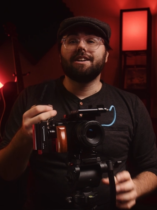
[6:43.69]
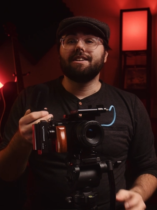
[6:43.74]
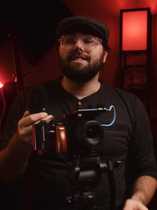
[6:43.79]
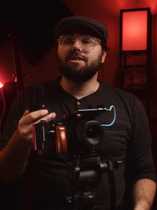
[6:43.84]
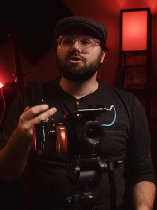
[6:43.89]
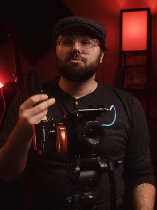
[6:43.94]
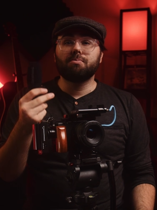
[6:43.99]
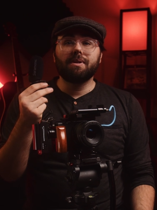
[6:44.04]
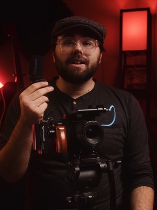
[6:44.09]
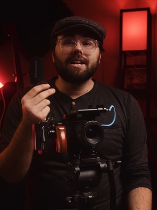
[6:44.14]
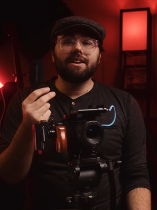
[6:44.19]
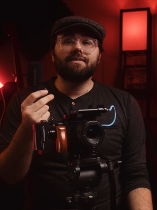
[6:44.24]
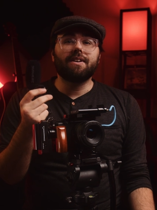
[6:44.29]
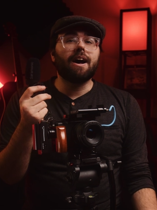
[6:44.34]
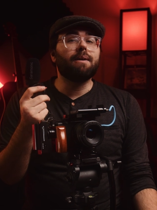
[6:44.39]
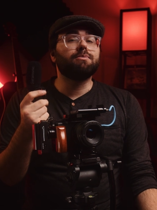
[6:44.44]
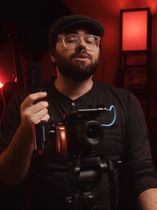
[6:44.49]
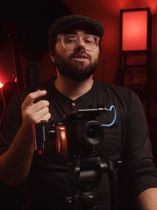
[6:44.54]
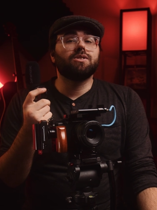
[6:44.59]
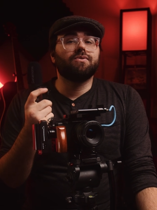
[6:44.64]
And there's plenty of
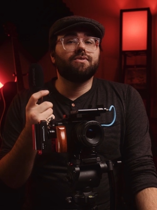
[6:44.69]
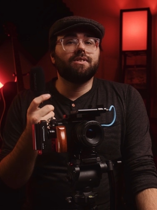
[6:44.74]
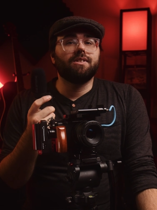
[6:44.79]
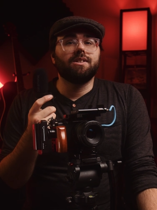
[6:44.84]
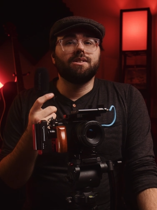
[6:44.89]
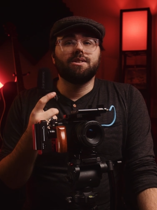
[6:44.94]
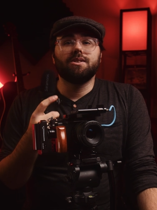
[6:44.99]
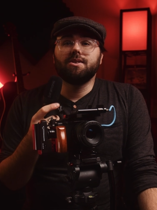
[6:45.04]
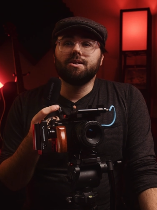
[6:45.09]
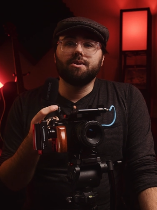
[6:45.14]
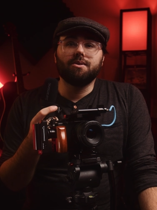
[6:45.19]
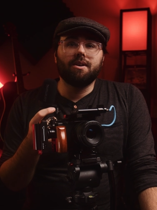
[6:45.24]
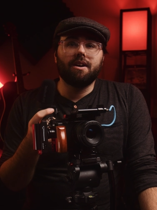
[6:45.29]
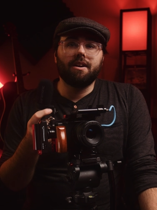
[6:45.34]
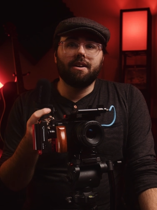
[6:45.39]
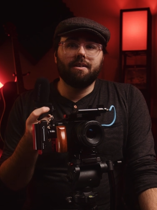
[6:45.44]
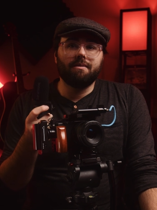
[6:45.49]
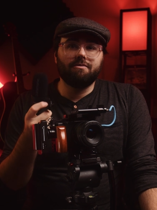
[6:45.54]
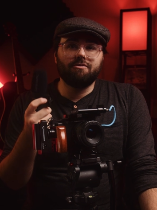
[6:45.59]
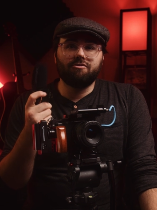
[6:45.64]
options for this too.
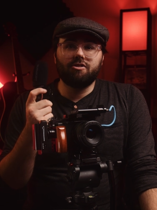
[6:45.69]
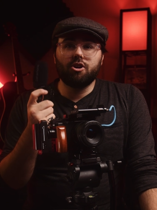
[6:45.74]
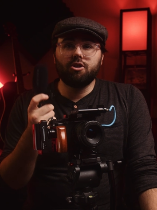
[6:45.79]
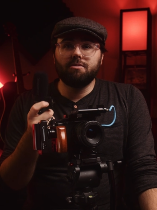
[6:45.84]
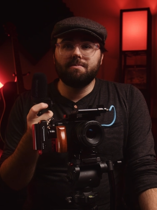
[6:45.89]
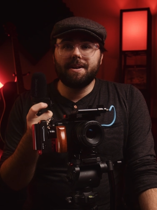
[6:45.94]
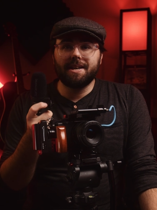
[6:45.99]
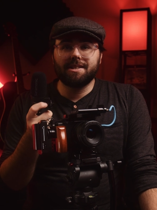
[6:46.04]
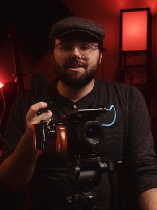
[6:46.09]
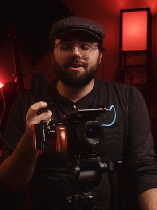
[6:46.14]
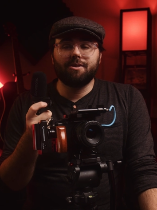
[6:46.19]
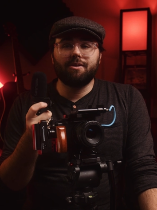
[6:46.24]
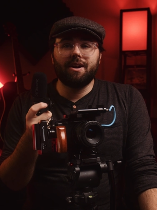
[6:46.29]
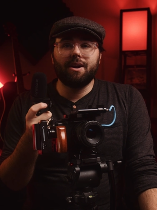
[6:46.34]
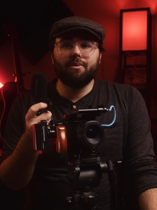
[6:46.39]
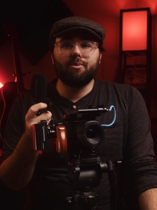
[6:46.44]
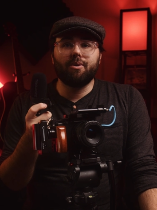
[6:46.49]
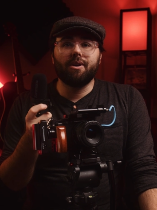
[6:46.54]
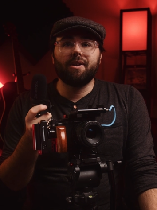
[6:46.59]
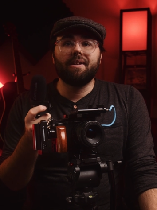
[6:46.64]
Rode makes a
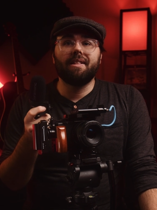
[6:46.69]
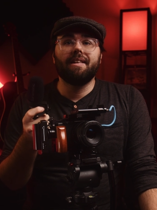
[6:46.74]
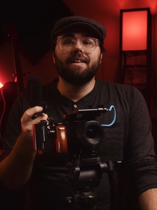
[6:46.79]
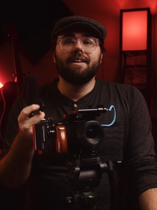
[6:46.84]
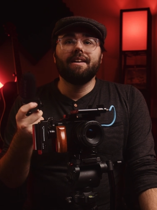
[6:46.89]
great one.